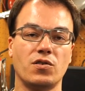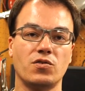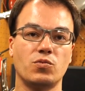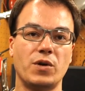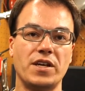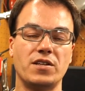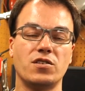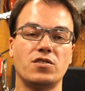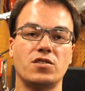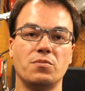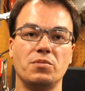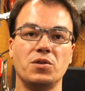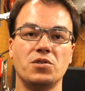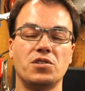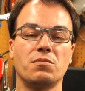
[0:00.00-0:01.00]
weight
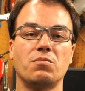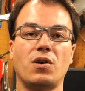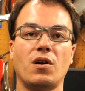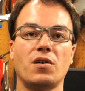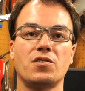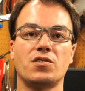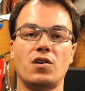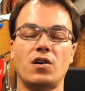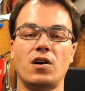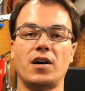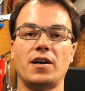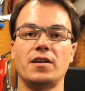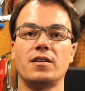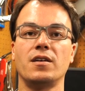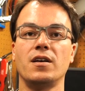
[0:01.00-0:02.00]
distribution bars
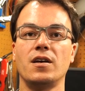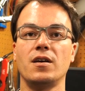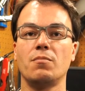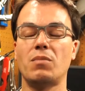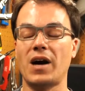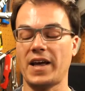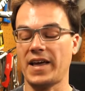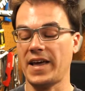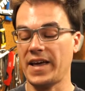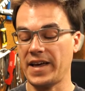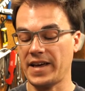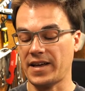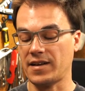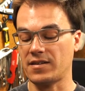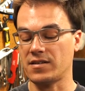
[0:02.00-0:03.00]
on by
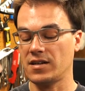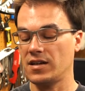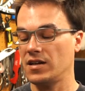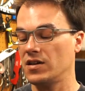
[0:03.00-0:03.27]
hand.